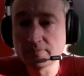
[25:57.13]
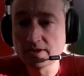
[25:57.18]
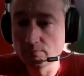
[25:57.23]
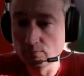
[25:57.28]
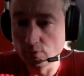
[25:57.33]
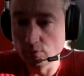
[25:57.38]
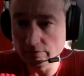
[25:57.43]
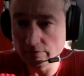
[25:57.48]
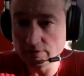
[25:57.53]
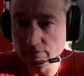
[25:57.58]

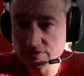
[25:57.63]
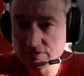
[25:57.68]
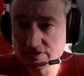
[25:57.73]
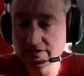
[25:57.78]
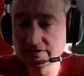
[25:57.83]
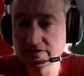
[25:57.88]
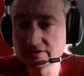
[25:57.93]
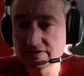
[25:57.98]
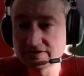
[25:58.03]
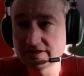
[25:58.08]
more hours
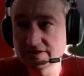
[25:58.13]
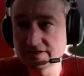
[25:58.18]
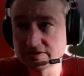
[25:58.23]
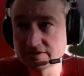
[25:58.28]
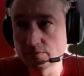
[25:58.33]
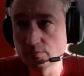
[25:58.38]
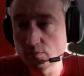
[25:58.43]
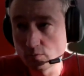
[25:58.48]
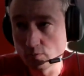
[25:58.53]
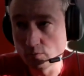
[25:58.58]
into the
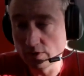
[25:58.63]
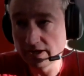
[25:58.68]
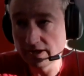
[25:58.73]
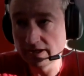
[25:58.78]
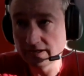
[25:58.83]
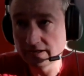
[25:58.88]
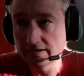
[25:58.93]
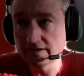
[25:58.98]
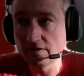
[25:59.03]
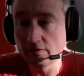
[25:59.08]
system
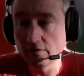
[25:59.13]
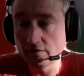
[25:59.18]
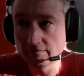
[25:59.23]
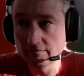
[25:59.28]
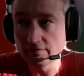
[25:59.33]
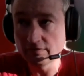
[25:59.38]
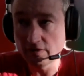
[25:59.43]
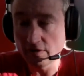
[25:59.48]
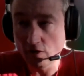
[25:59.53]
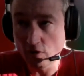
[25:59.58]
will
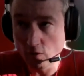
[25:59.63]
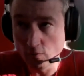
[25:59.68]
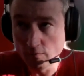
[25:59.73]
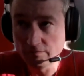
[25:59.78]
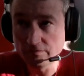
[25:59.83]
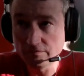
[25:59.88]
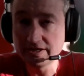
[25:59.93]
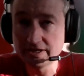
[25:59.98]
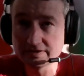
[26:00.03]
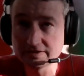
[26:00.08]

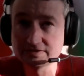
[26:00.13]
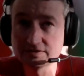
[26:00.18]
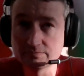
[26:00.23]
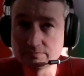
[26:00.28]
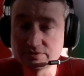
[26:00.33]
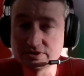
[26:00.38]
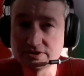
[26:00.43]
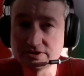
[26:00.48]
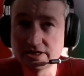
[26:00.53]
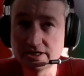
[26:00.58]
hopefully at
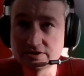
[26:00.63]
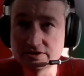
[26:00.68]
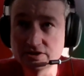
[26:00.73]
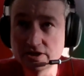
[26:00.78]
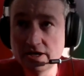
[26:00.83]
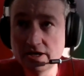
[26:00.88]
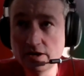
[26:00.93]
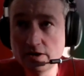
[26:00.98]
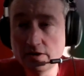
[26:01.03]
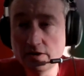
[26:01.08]
some stage
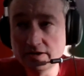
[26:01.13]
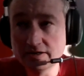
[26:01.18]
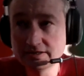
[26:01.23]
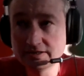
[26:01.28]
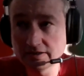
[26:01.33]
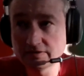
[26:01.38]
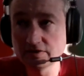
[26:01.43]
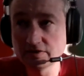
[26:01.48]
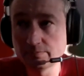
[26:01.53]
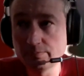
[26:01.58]

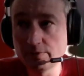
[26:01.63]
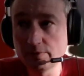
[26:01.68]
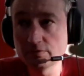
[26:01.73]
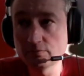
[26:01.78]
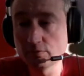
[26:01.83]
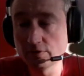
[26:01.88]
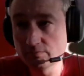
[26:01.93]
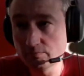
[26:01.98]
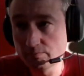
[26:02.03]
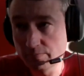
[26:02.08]
get to the point
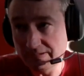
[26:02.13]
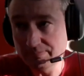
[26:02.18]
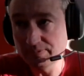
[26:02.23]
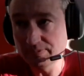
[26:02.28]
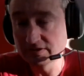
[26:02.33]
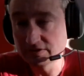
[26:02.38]
where people